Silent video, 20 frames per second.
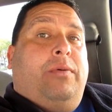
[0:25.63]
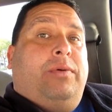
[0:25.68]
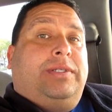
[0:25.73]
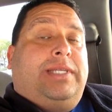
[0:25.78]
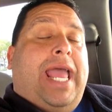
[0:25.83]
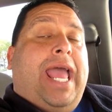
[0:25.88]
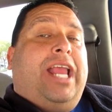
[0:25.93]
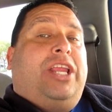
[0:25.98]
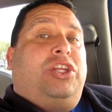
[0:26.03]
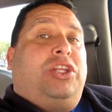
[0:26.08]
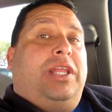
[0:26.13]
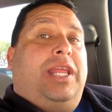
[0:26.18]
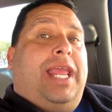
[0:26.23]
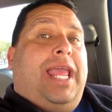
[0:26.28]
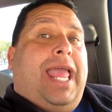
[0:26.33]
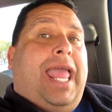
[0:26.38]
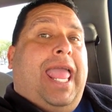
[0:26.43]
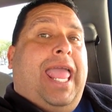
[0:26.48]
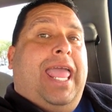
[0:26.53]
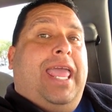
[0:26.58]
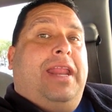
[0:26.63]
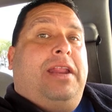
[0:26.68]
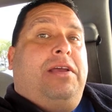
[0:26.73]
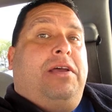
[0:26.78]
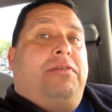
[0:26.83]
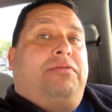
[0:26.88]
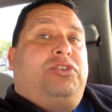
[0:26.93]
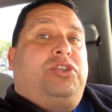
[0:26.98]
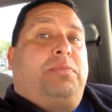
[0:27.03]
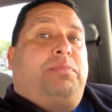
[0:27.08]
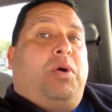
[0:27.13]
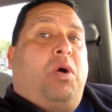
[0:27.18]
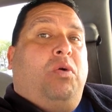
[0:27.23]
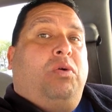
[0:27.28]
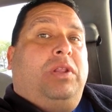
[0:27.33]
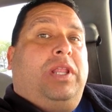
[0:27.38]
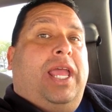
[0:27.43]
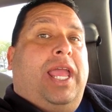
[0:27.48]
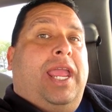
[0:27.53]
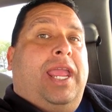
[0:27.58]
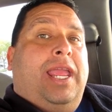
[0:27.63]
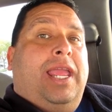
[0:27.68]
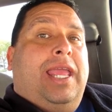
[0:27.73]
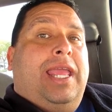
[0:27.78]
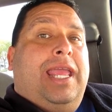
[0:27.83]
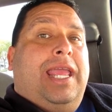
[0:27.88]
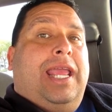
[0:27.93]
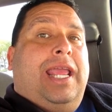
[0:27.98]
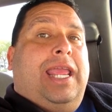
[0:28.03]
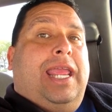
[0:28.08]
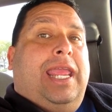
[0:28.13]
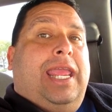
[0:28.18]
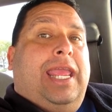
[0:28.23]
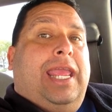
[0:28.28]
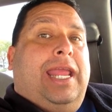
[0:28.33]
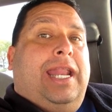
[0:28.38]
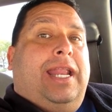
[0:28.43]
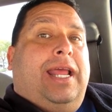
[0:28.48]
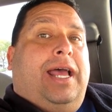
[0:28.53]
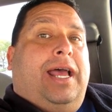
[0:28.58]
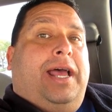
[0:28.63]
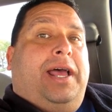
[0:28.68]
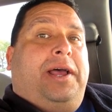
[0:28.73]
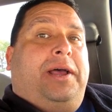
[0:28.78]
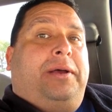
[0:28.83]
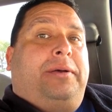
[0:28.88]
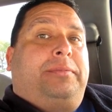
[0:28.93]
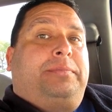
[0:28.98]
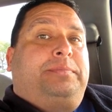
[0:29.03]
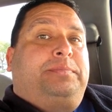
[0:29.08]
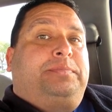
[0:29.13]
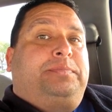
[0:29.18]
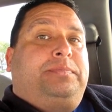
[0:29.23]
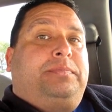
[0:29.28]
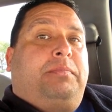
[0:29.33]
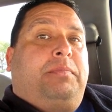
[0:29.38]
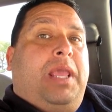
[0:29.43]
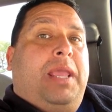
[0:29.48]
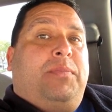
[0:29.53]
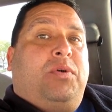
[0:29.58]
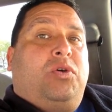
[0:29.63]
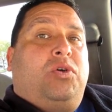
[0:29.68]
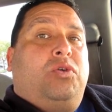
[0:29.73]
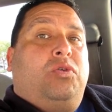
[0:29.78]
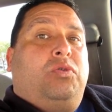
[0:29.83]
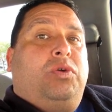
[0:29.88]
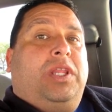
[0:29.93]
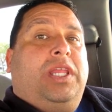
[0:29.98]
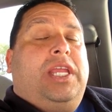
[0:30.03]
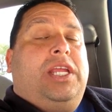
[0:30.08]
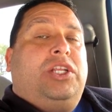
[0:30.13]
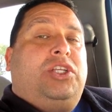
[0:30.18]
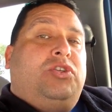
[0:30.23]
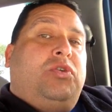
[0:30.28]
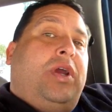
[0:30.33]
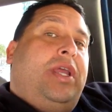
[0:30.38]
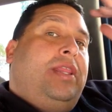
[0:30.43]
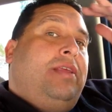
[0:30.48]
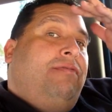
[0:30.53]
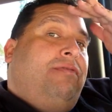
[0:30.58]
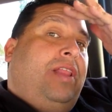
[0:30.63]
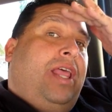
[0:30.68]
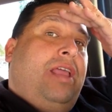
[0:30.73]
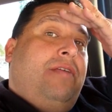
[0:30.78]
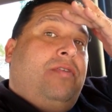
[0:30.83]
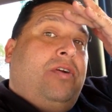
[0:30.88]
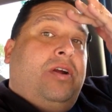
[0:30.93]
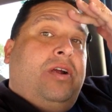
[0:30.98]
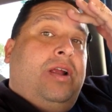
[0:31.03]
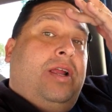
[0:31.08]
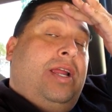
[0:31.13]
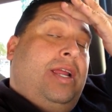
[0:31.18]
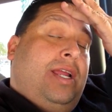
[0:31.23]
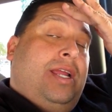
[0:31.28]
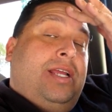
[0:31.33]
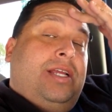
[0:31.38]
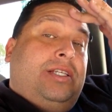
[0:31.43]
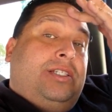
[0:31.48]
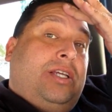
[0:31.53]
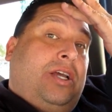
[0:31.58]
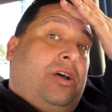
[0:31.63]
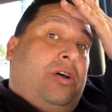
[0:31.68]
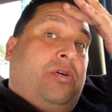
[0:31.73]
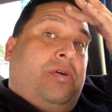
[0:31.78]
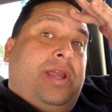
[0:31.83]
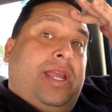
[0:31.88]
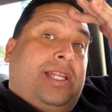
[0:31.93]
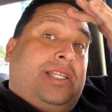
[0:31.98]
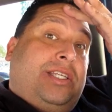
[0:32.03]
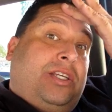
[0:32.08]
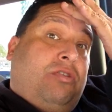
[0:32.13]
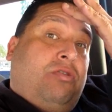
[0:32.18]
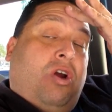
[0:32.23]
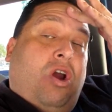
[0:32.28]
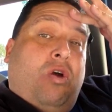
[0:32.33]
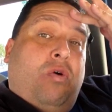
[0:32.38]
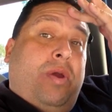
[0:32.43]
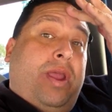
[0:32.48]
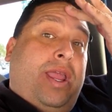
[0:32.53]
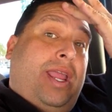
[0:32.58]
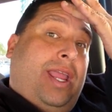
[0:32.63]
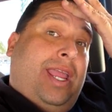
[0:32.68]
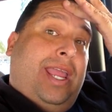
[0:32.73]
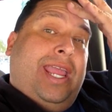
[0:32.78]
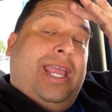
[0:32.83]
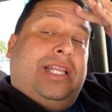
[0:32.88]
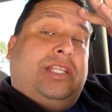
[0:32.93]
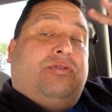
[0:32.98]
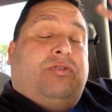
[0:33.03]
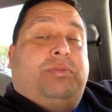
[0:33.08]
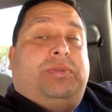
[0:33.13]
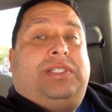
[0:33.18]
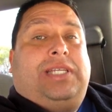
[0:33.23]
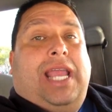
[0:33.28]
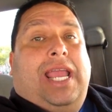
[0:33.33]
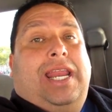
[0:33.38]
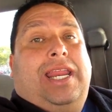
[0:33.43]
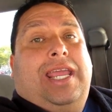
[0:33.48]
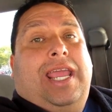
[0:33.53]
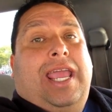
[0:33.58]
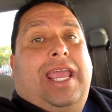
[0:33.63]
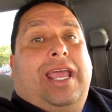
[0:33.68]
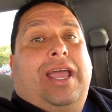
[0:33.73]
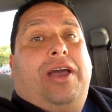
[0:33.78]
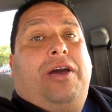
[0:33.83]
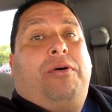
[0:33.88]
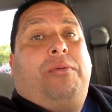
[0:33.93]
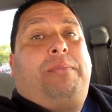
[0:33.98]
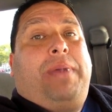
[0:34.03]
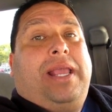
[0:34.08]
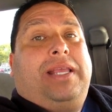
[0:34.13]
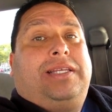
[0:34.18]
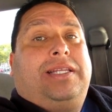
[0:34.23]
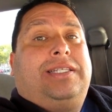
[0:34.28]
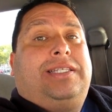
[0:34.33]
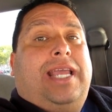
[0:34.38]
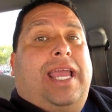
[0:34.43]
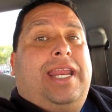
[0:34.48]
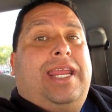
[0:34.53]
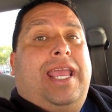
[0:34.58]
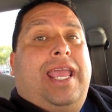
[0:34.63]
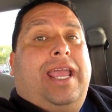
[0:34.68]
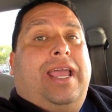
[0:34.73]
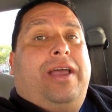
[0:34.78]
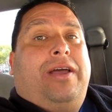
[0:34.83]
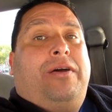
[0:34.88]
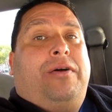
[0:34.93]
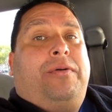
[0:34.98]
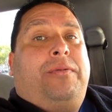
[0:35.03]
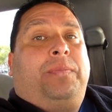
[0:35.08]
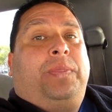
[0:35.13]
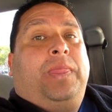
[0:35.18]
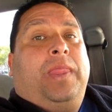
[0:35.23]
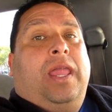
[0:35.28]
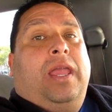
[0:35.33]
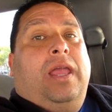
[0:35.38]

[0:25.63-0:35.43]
was actually ahead of Chipotle in people who really enjoyed the flavor. So it's growing. It's from San Diego, based in San Diego,